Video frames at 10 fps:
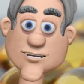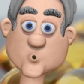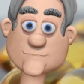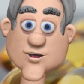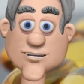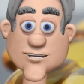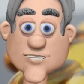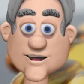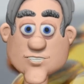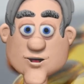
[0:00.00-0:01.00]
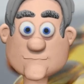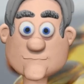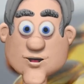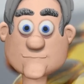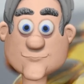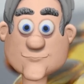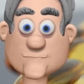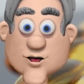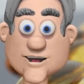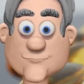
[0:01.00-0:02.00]
you probably think it's a vitamin,
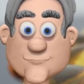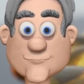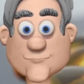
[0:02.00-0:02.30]
right?